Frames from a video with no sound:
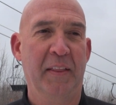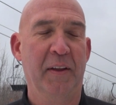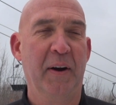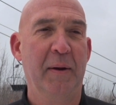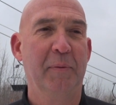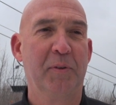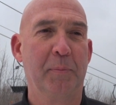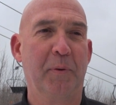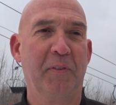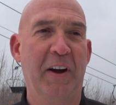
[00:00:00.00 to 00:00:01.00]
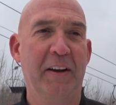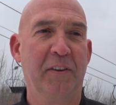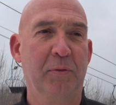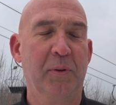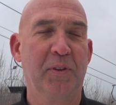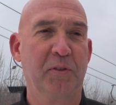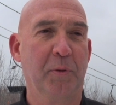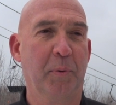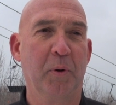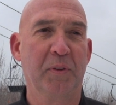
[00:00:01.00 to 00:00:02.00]
They're able to provide us with the
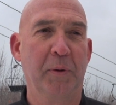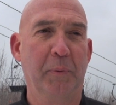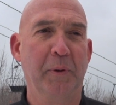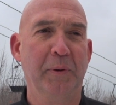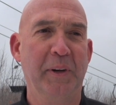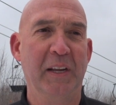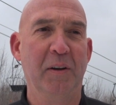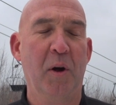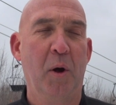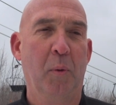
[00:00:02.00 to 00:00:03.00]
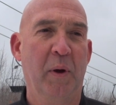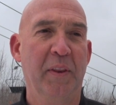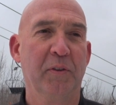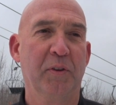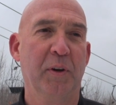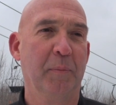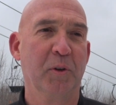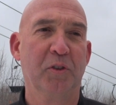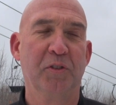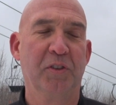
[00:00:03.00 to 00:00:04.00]
support that we need when there's an
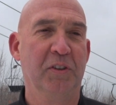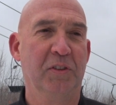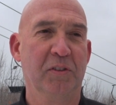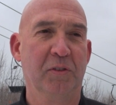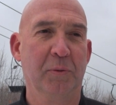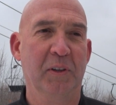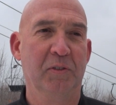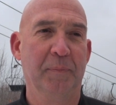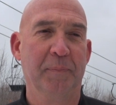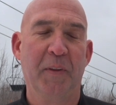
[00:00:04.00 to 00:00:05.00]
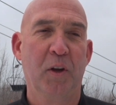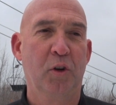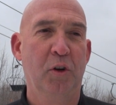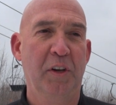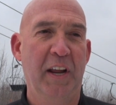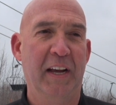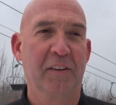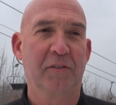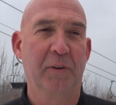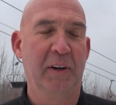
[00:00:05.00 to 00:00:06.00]
emergency situation. Couldn't
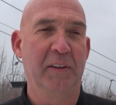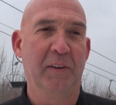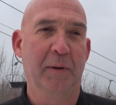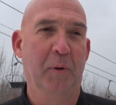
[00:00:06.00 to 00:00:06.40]
ask for anything